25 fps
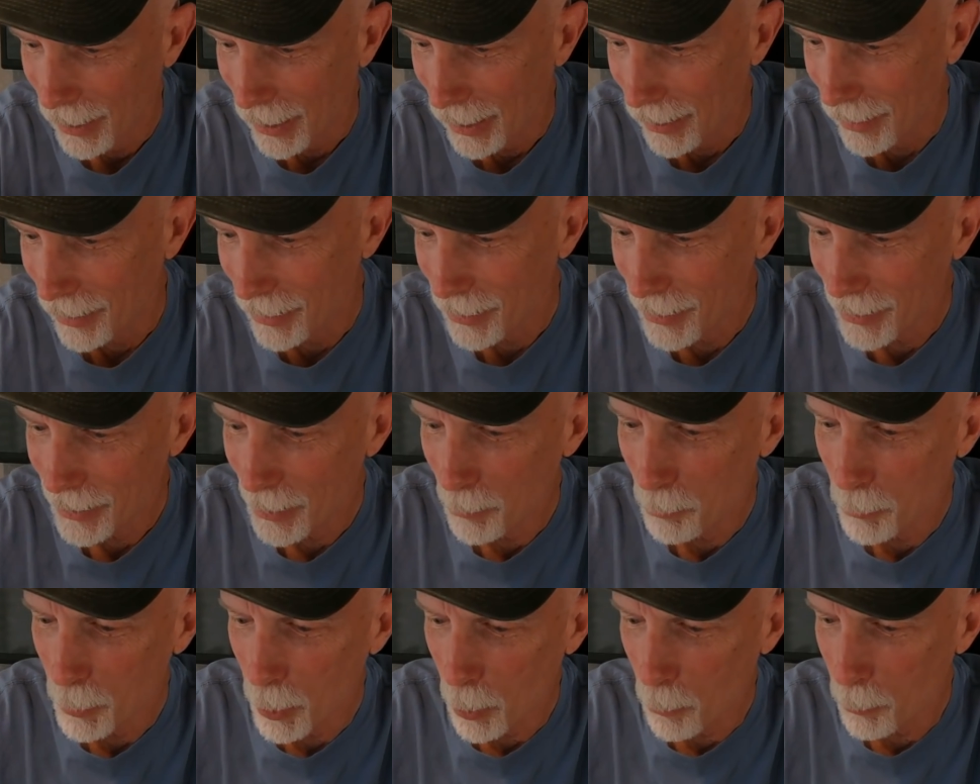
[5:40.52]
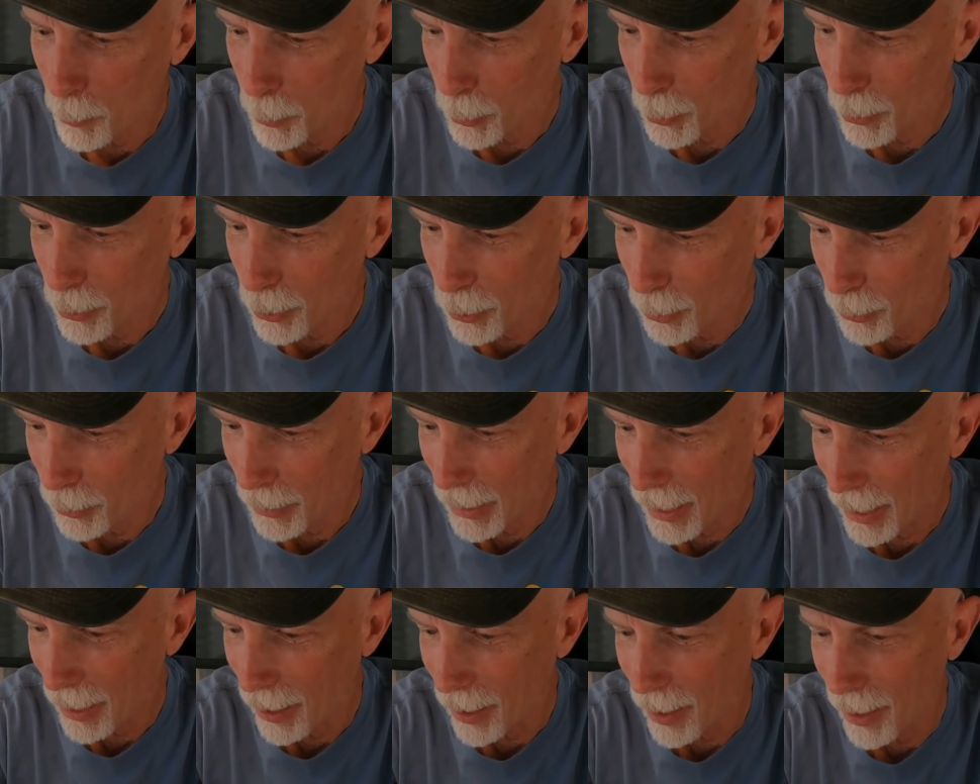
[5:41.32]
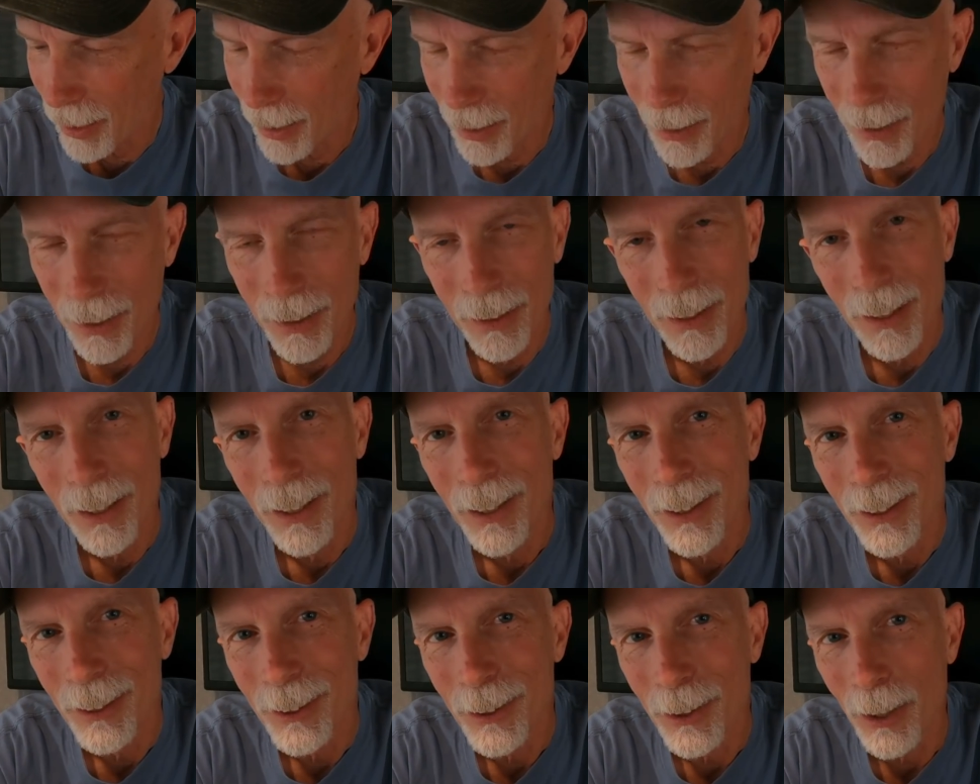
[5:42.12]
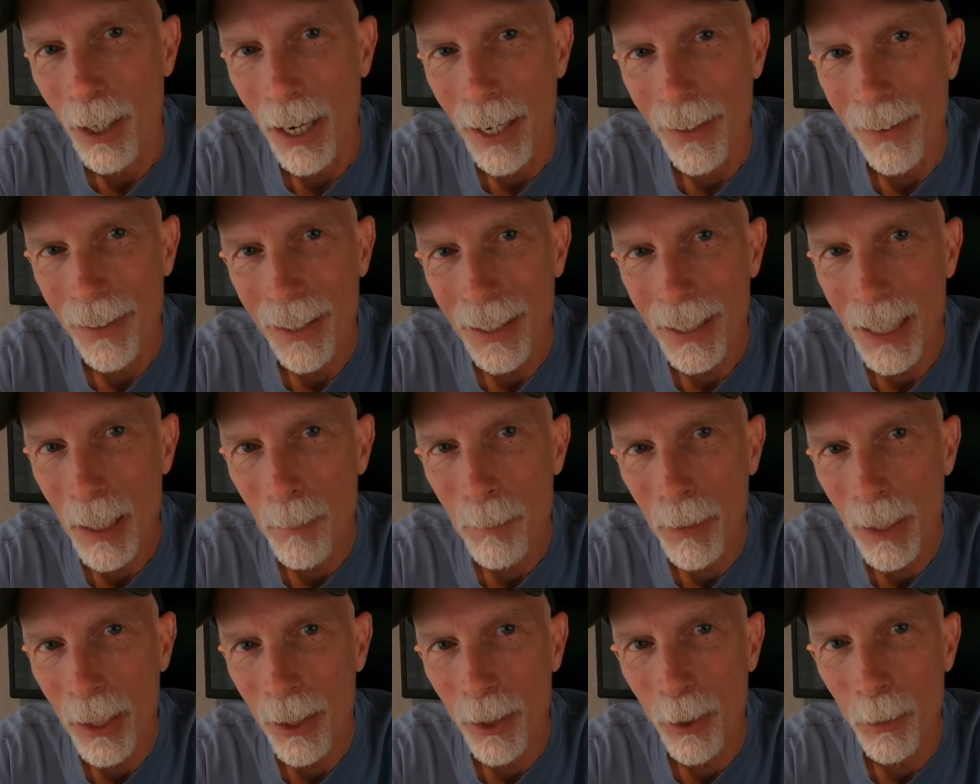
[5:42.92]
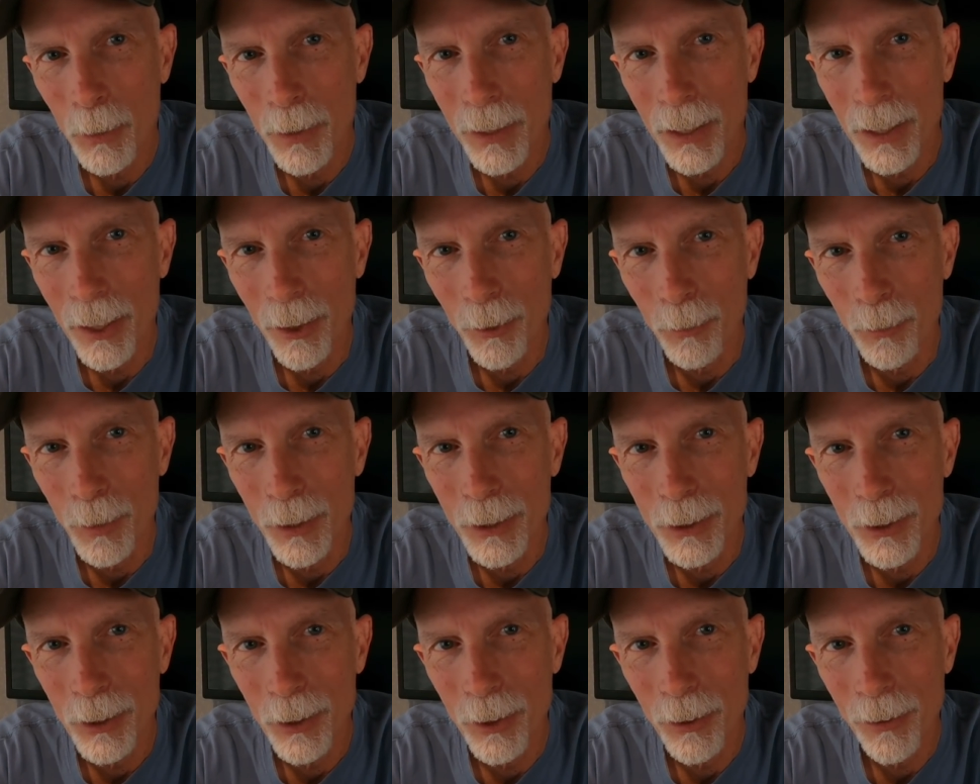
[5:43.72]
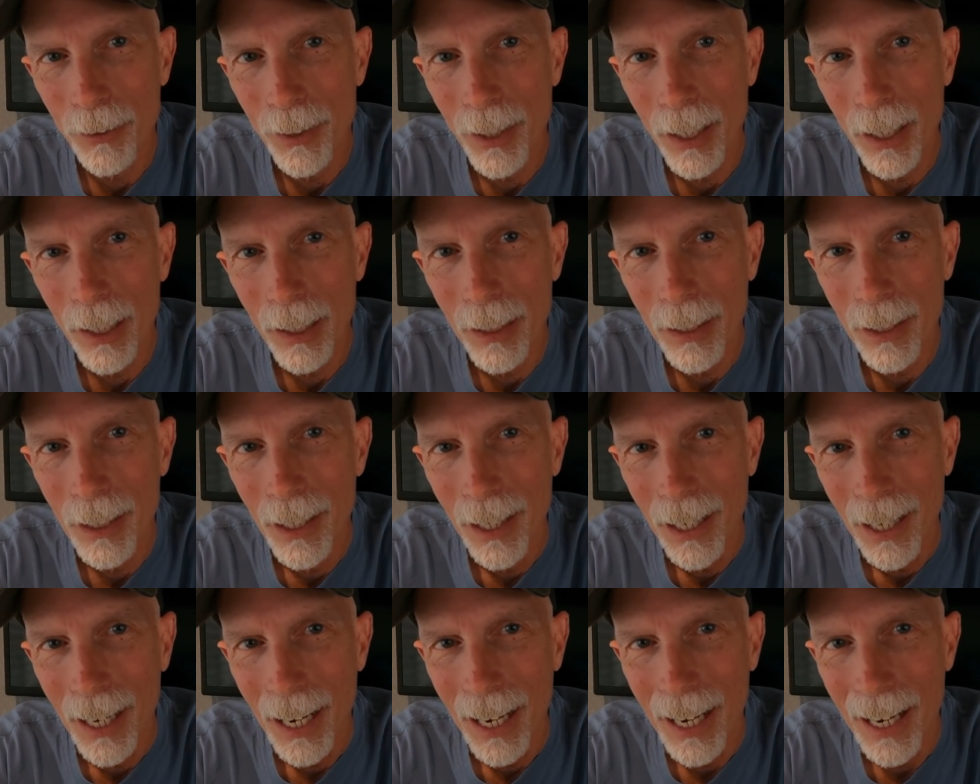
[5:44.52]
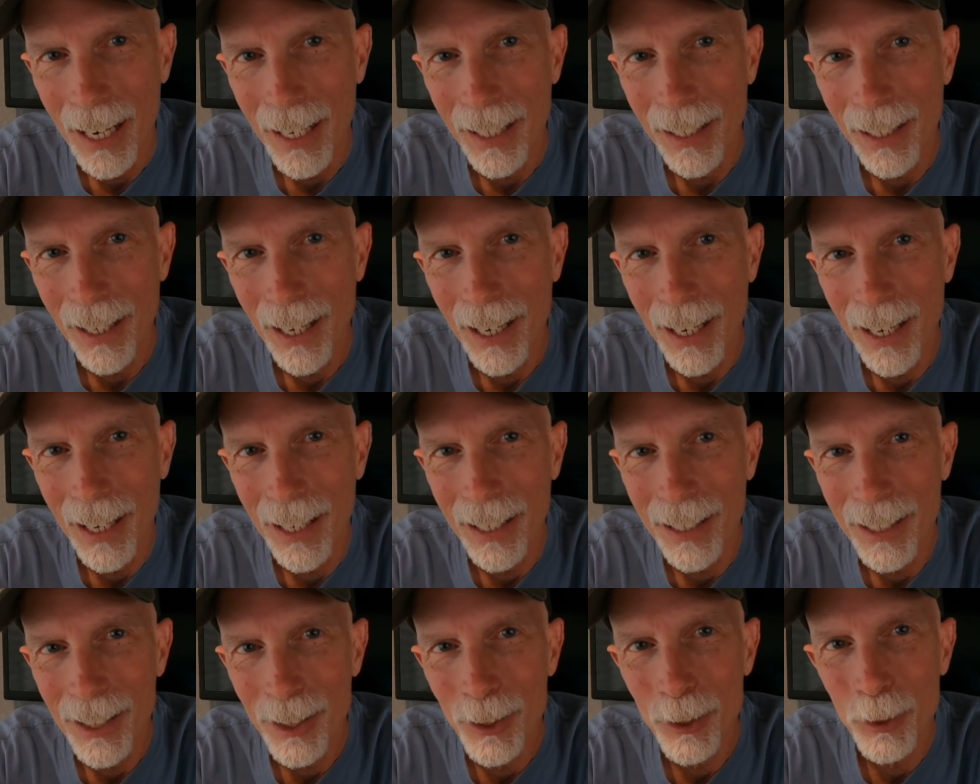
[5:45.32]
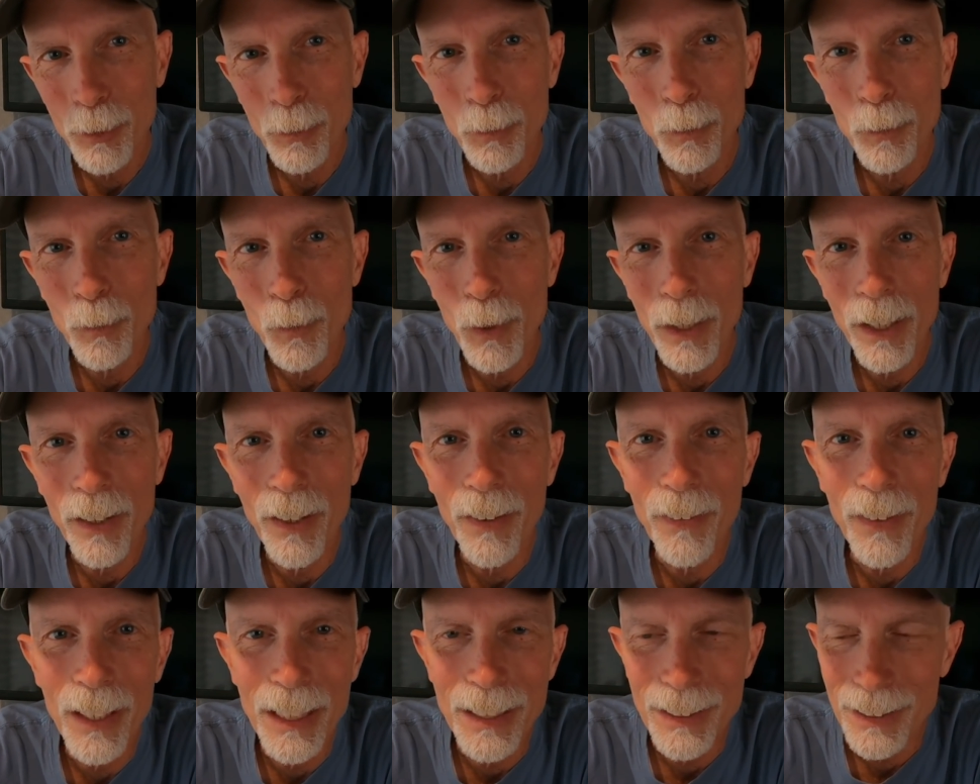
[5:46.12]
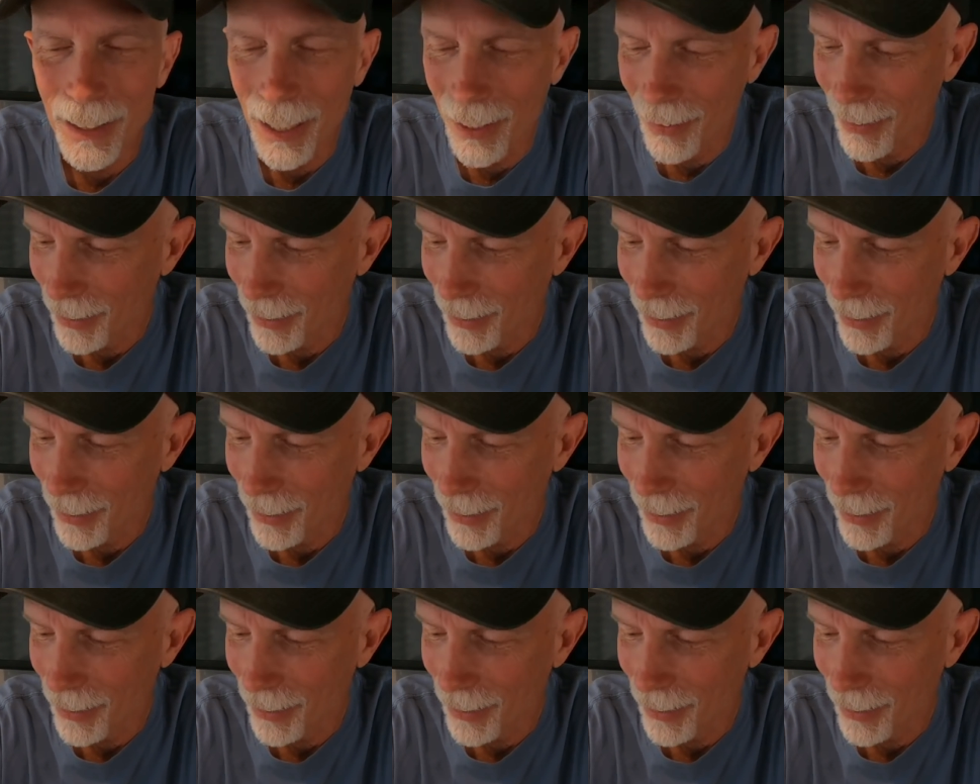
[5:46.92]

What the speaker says: And this seems almost too chaotic. So I think I'm going to go with the original thought. And here's one of the things that I